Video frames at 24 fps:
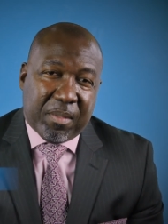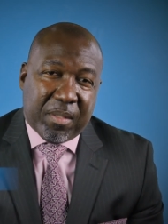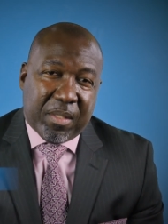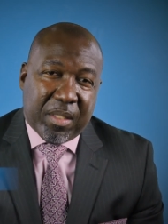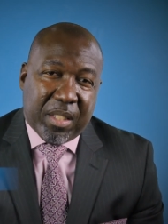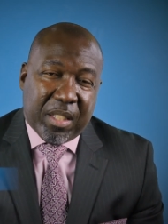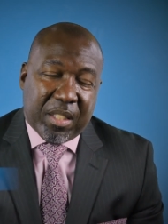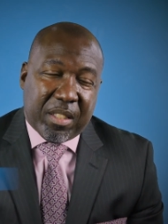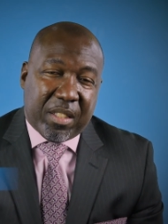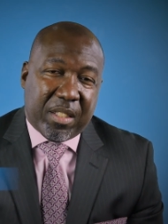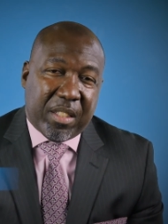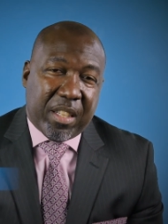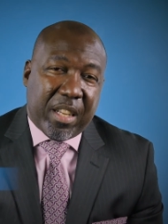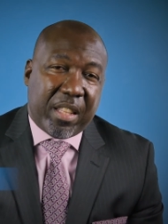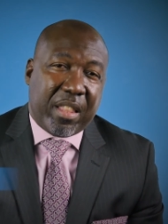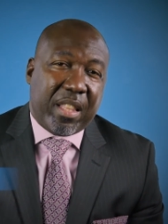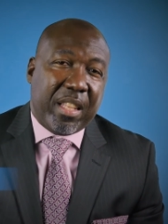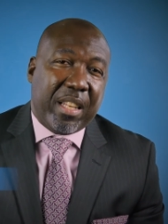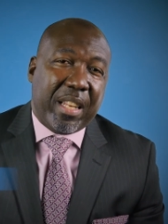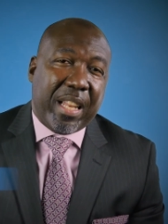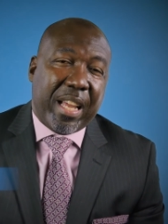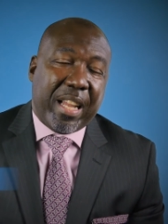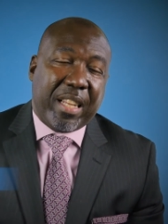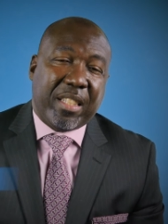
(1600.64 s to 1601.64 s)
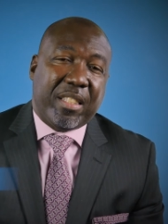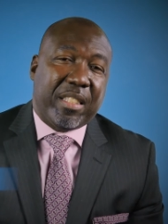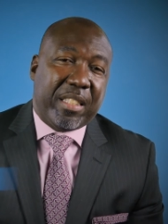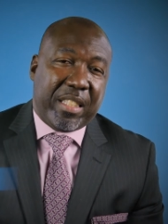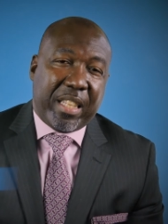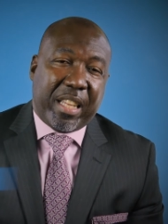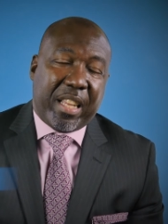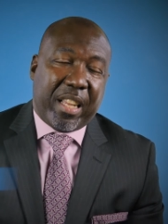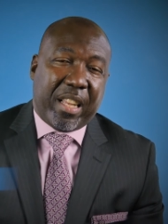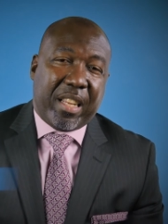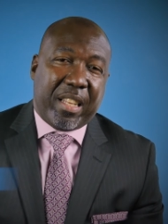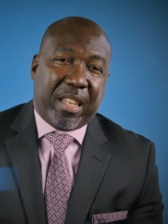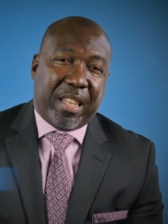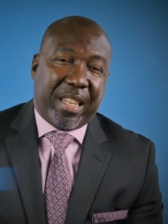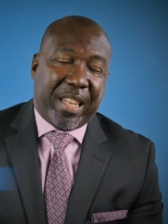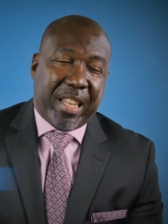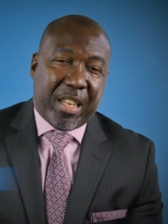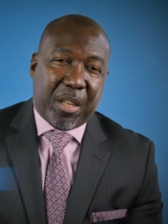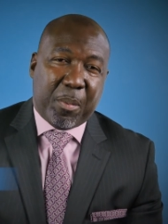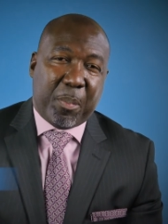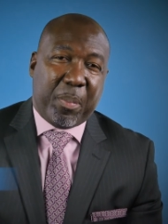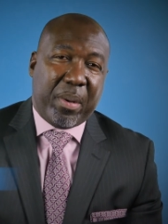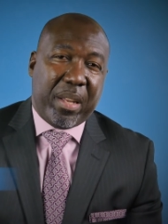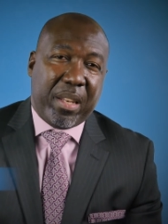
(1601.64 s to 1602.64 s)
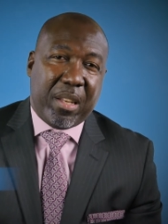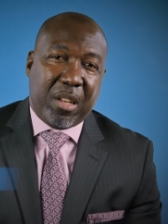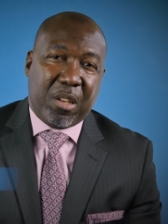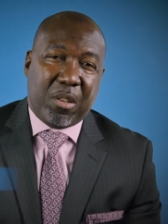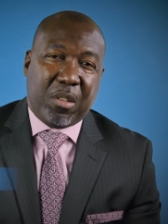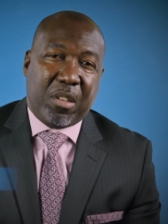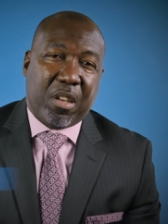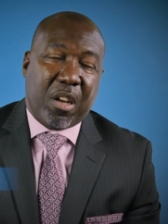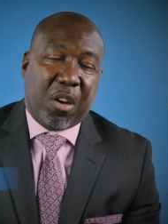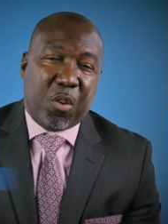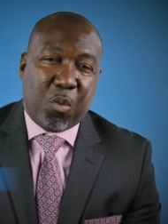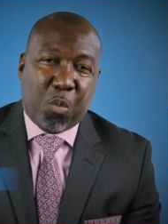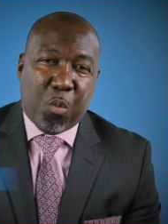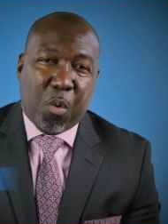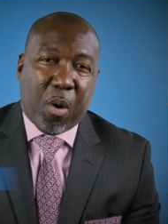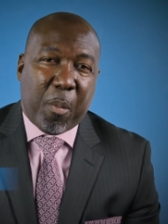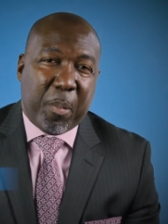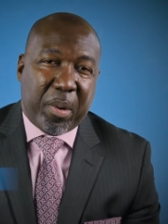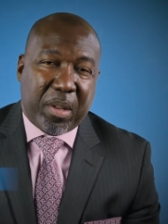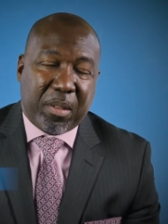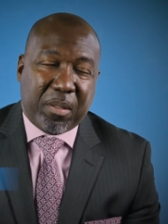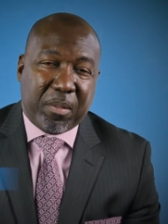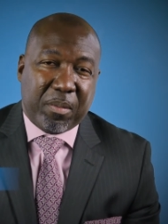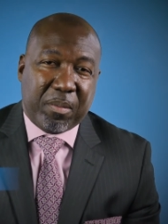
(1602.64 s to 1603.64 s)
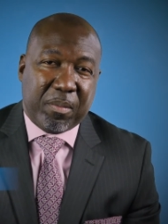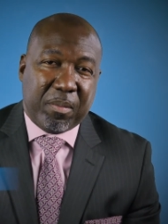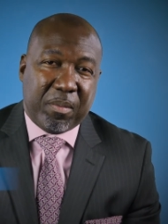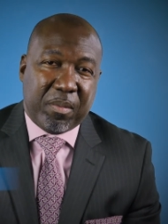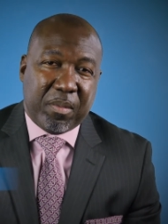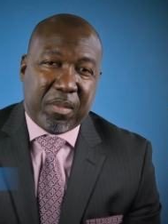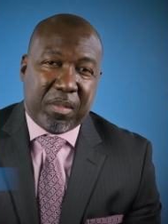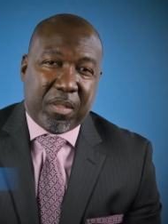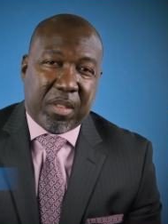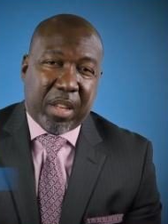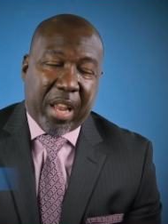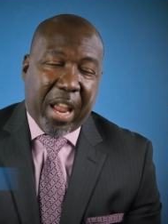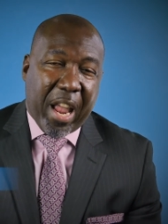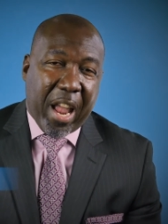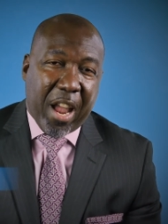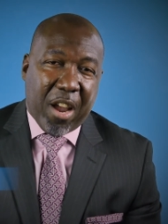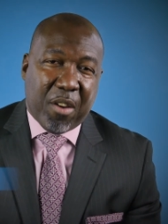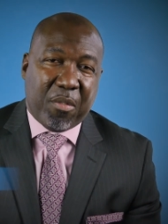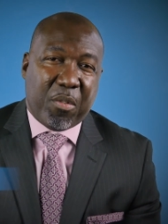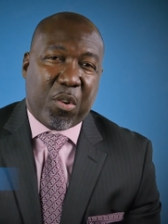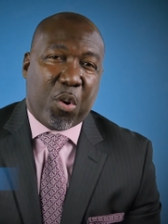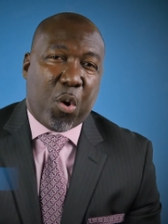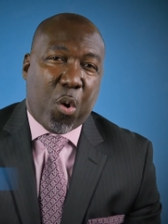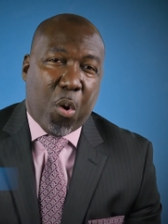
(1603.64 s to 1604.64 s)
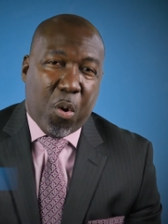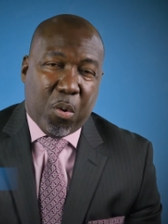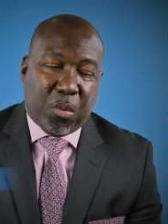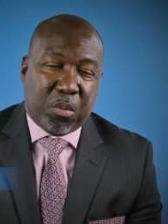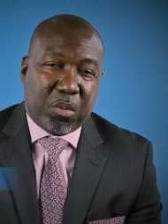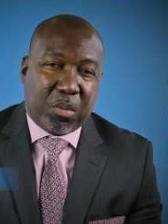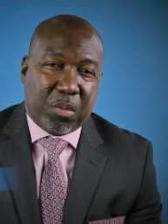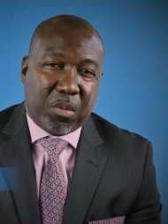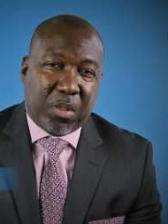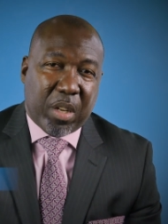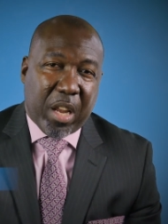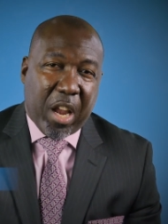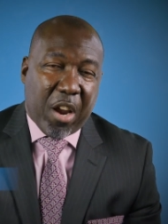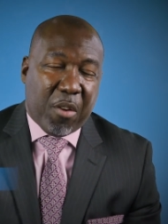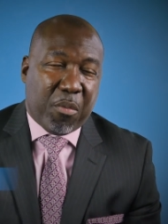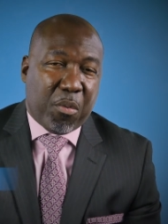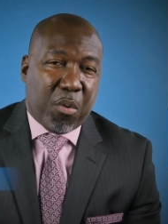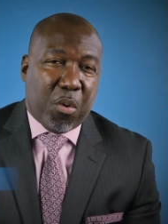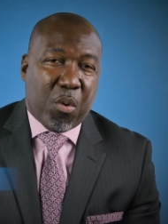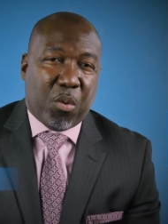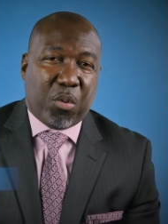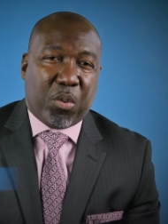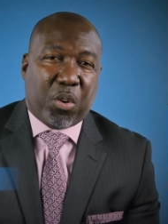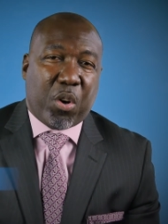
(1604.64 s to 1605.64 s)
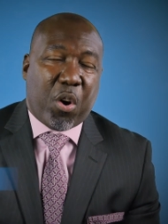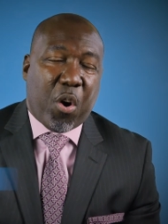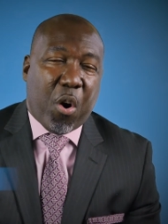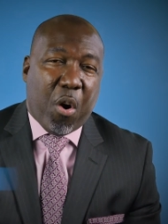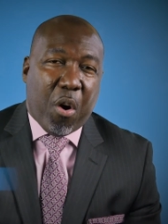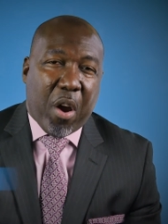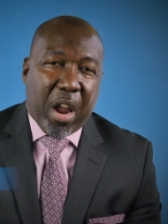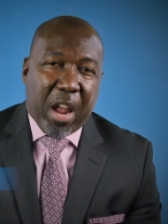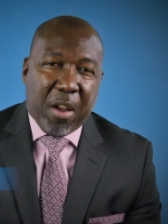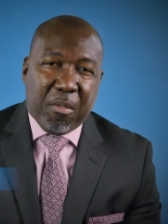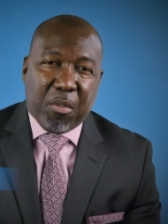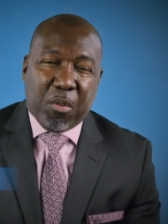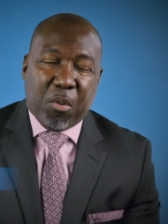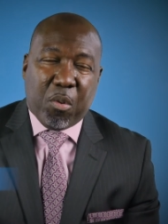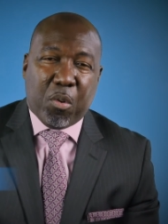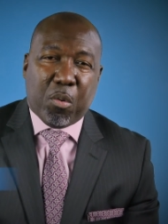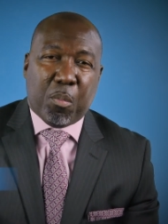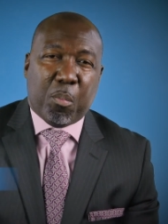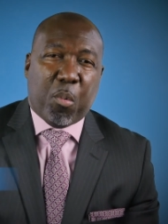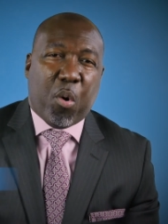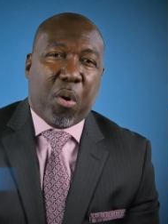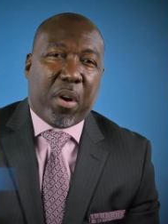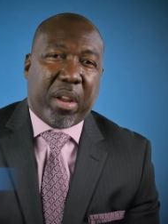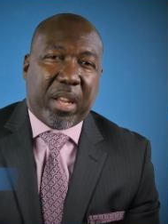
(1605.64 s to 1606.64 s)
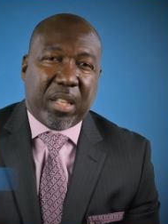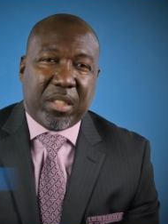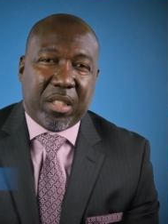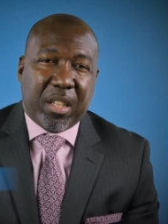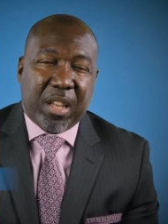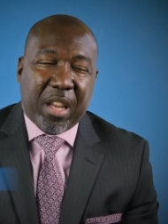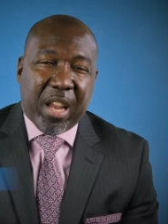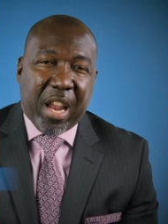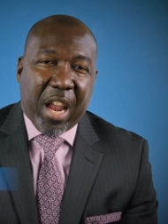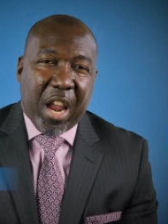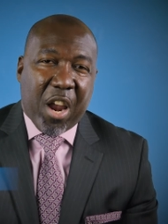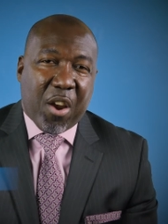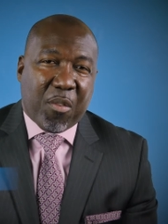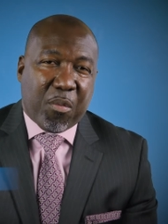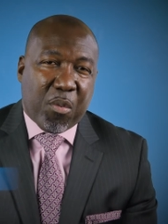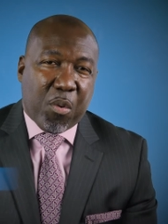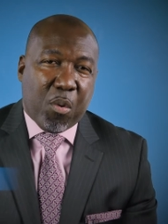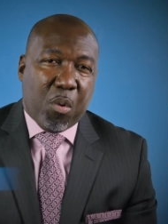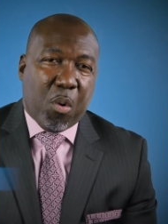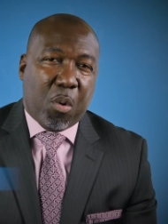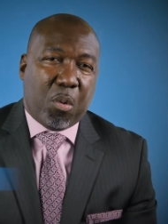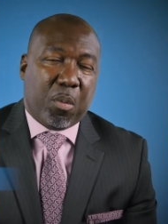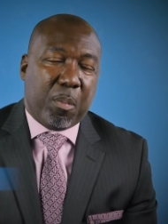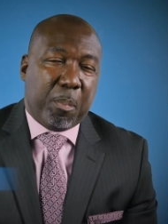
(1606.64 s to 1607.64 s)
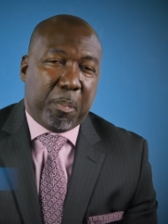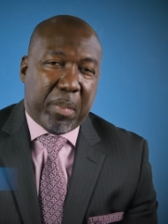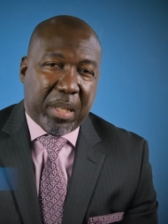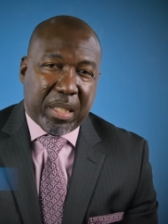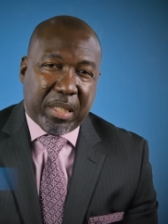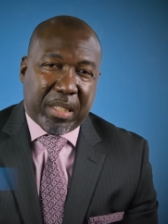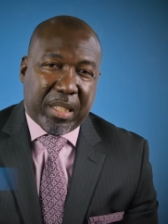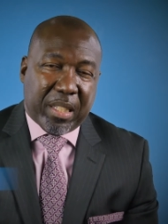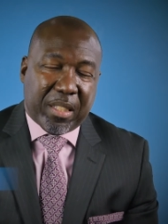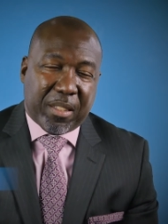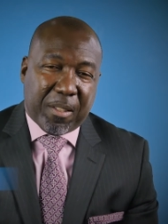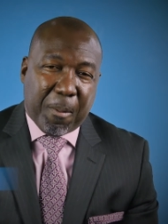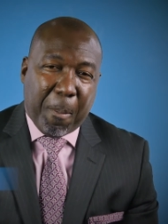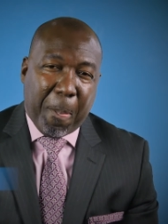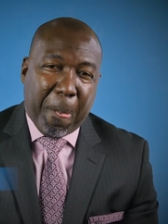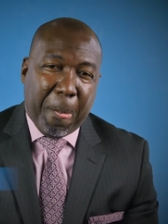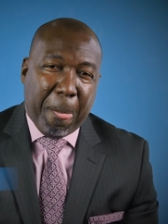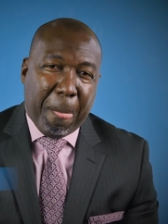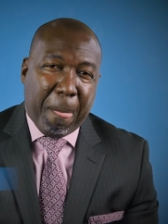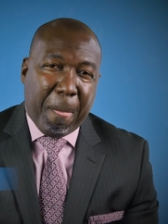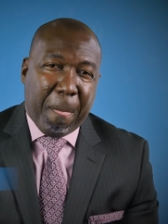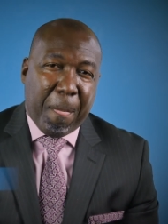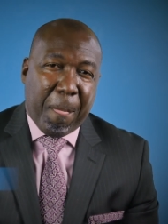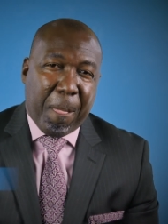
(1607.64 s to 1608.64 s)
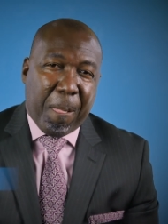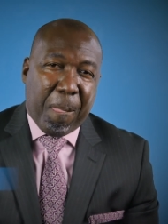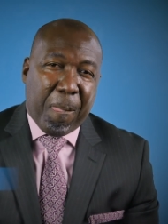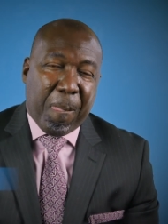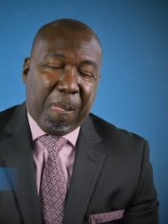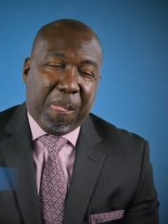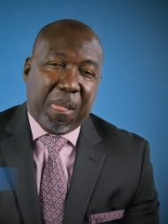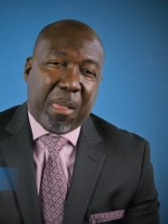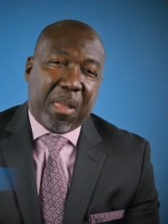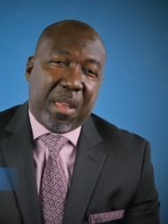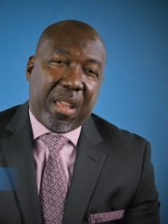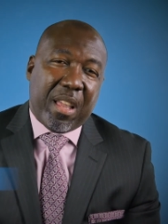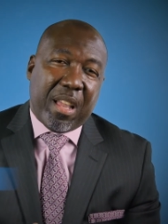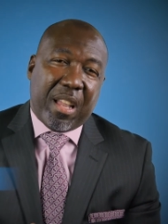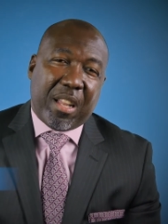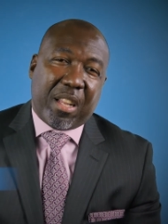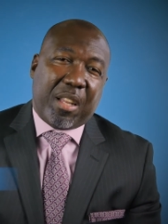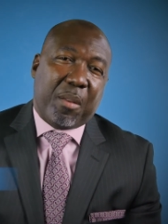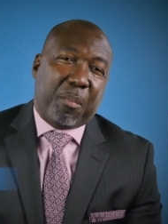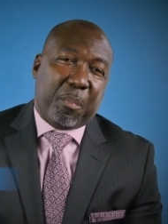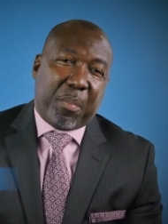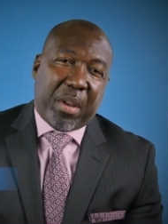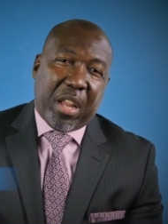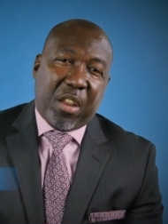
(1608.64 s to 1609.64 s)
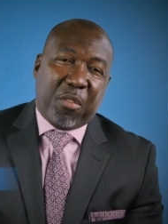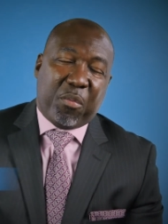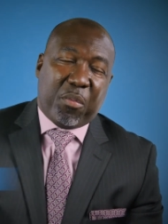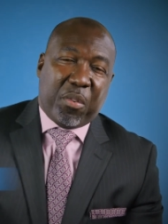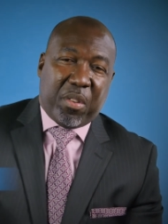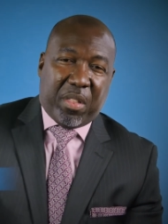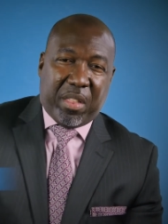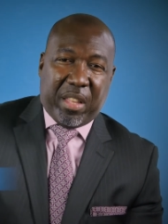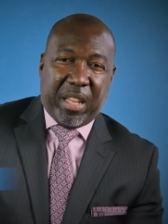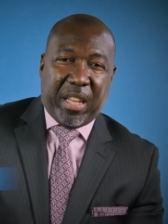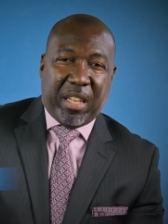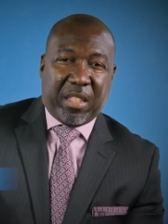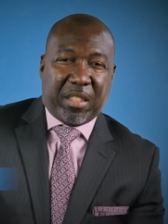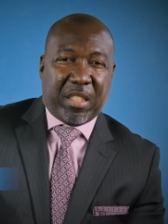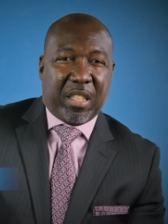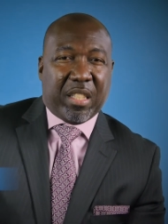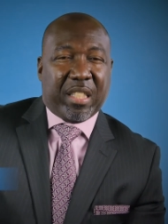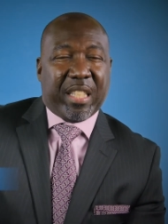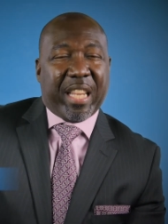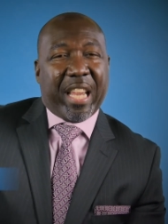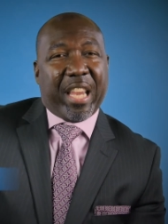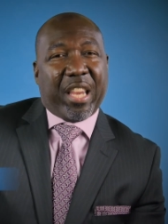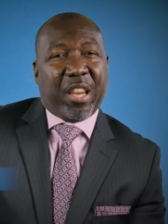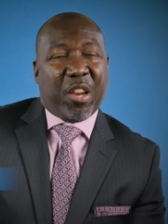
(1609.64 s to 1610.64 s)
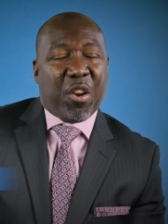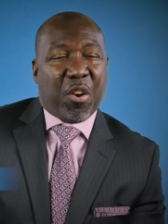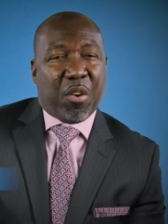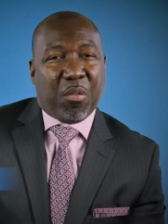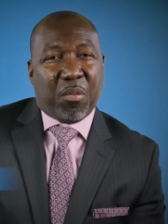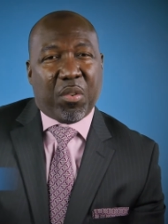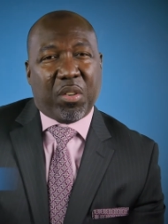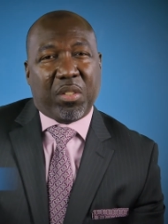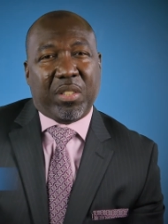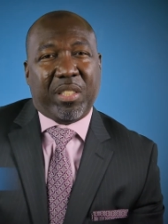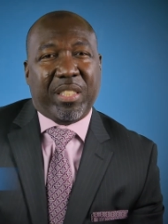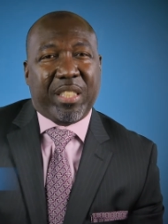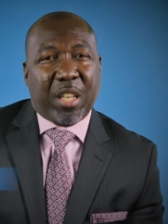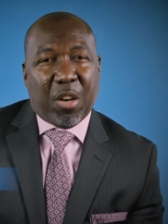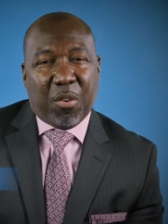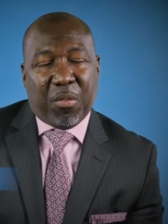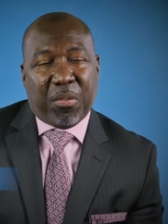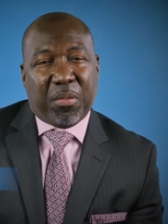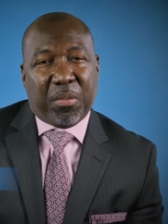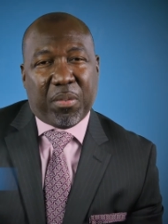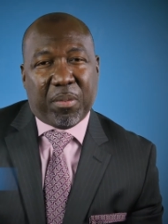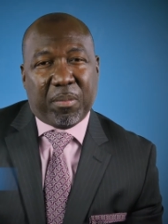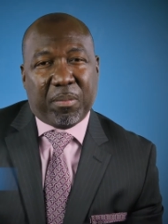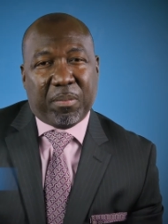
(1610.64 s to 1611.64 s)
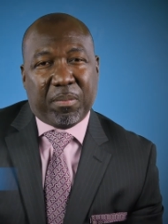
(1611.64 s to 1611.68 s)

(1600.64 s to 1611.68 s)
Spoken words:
It's nothing like seeing an independent young woman have her own car, have her own mortgage, have her own business, and can pay for things and take care of herself.